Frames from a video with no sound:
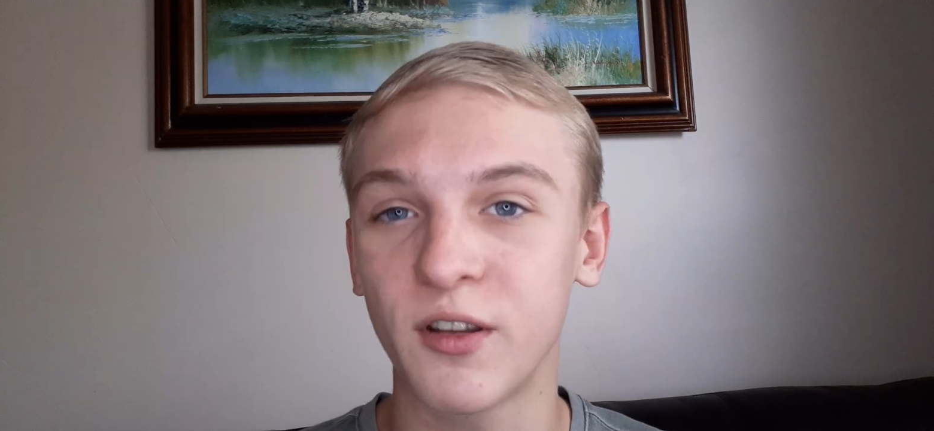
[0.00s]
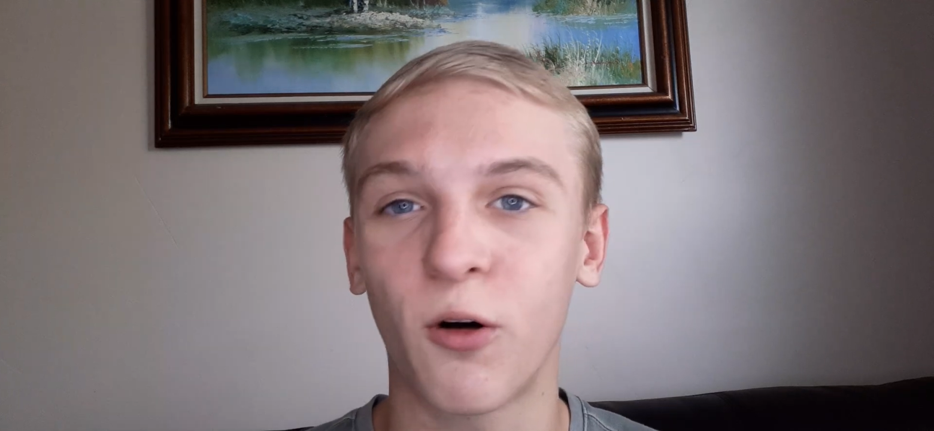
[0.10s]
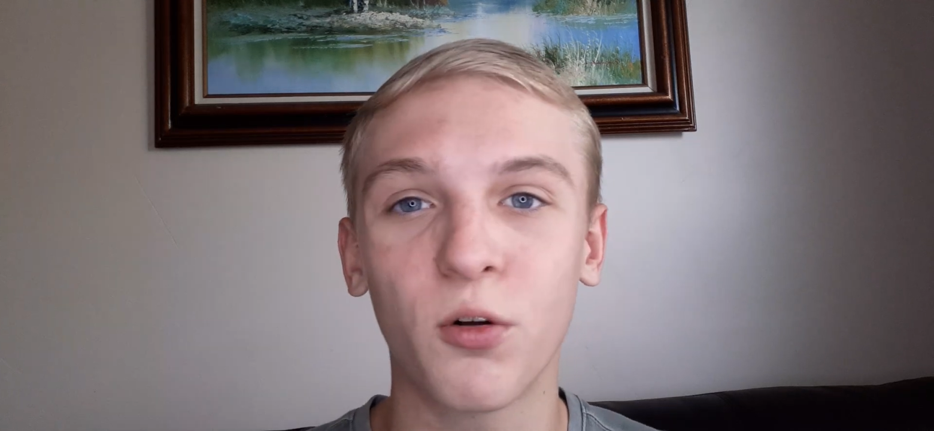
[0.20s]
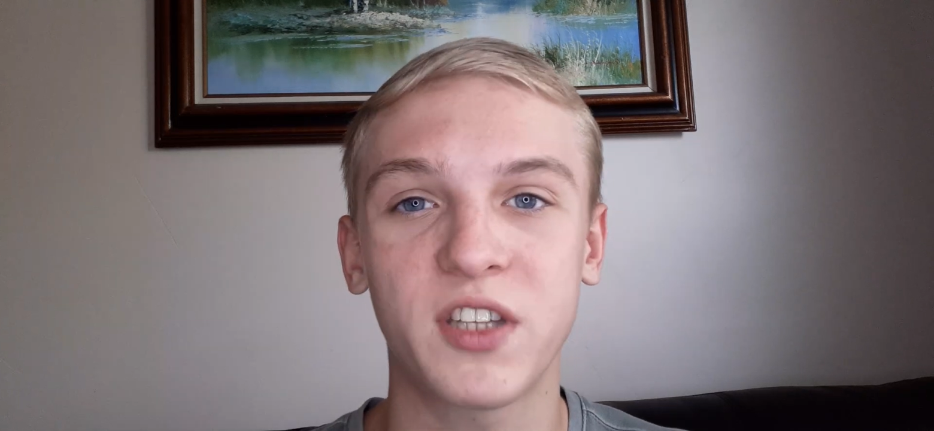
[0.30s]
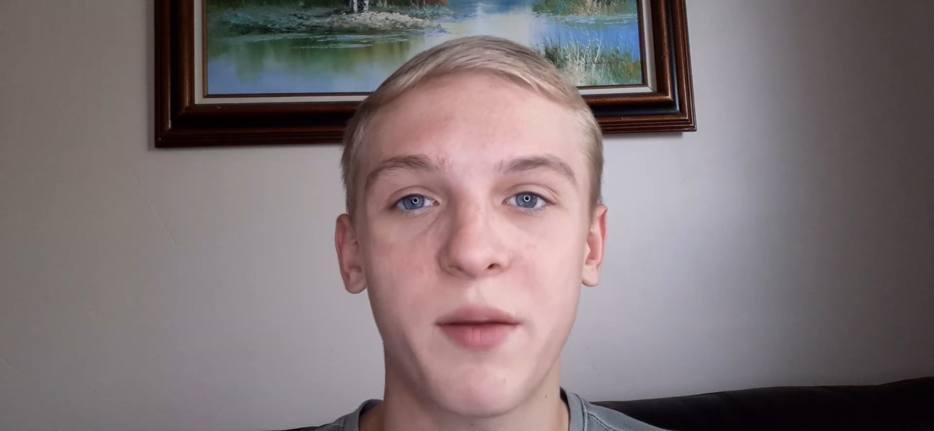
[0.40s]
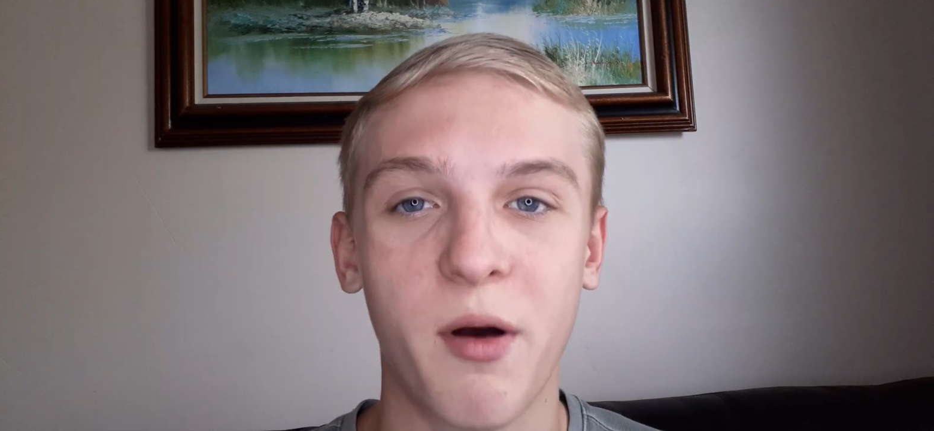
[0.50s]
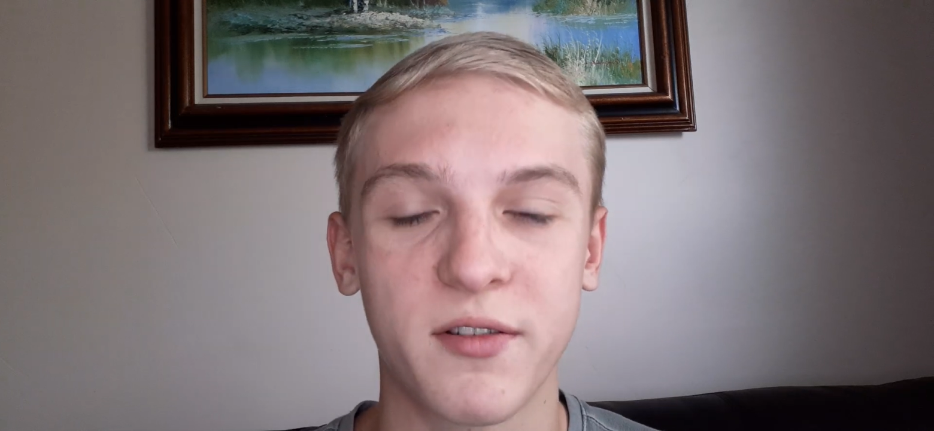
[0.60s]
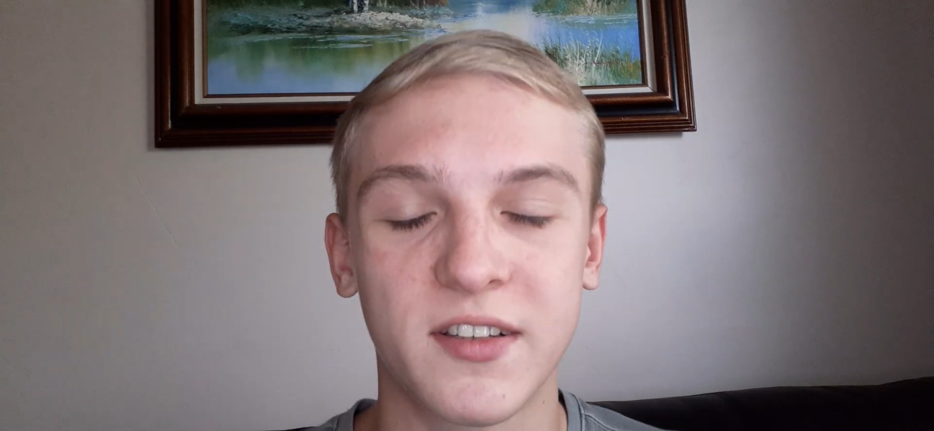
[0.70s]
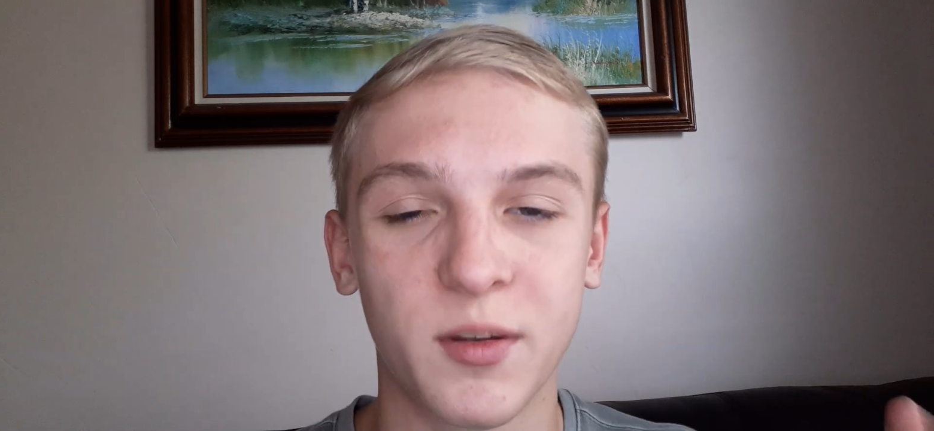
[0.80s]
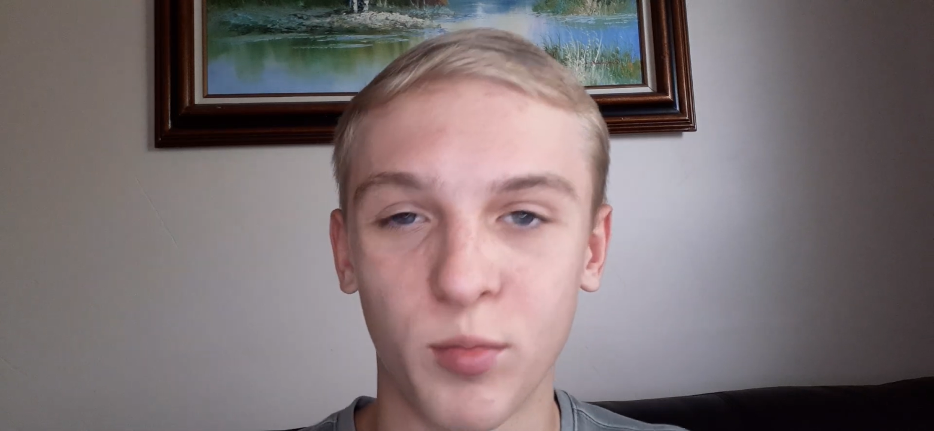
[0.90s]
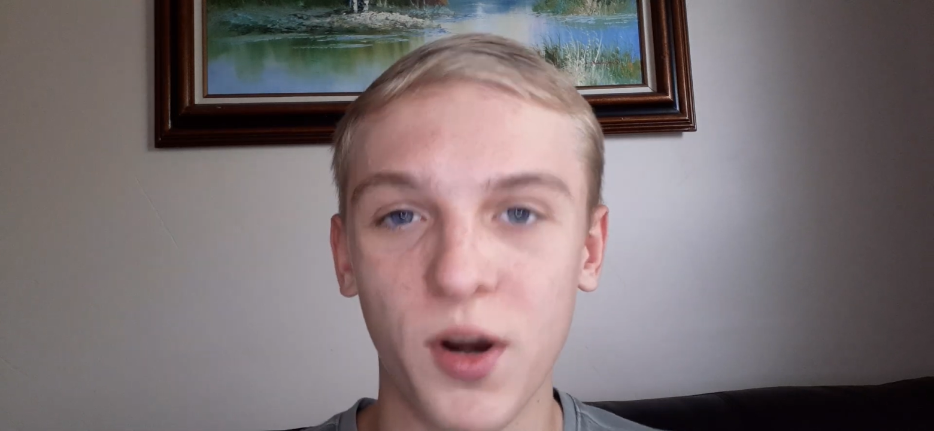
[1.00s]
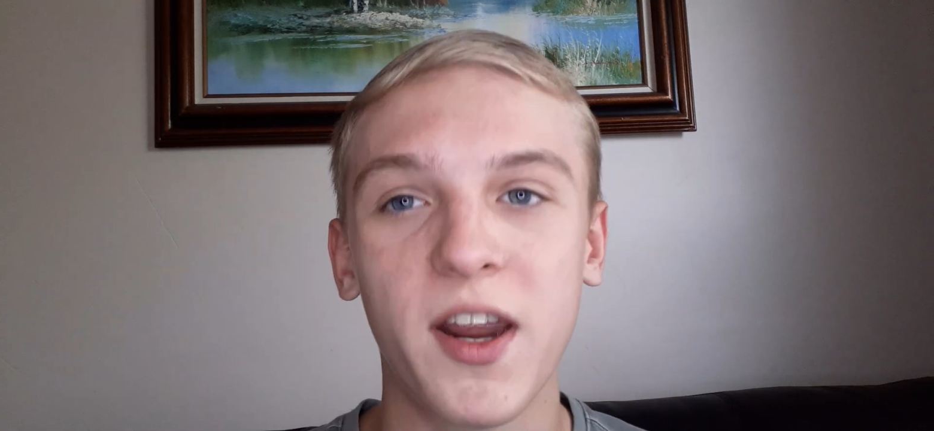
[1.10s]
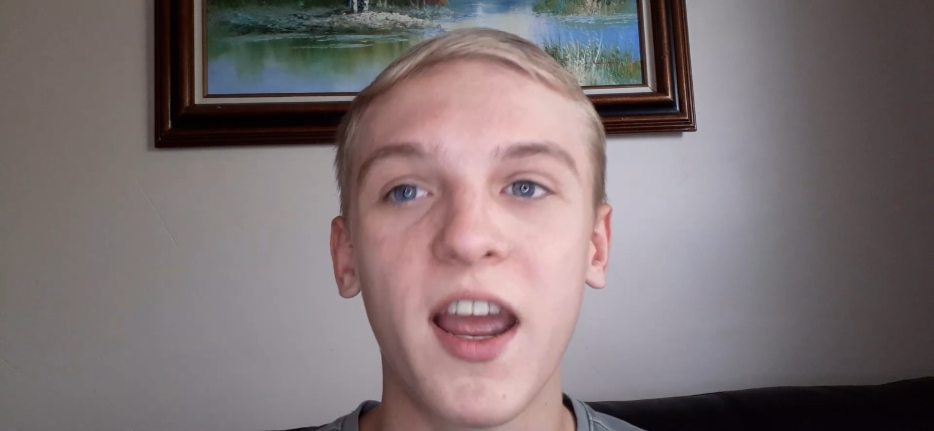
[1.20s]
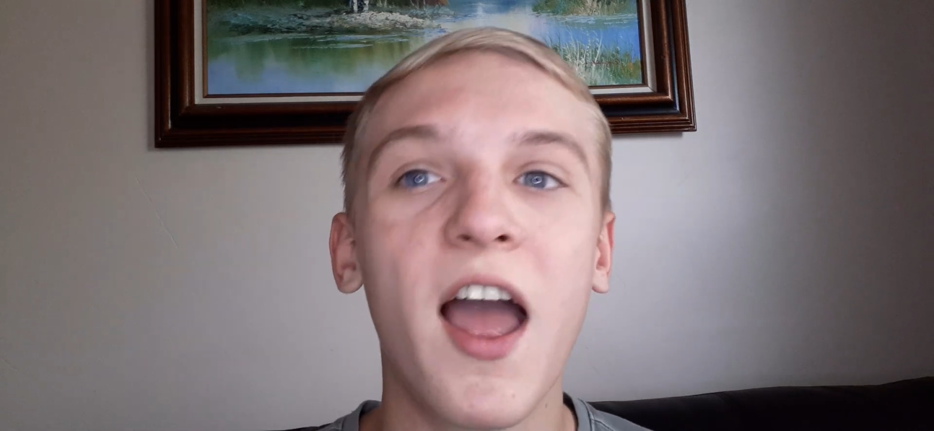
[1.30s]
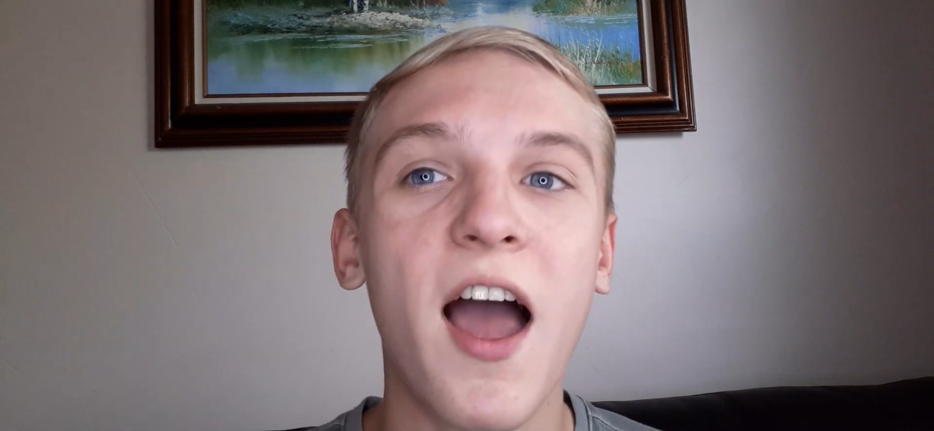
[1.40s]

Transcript: the whole time I was on the break,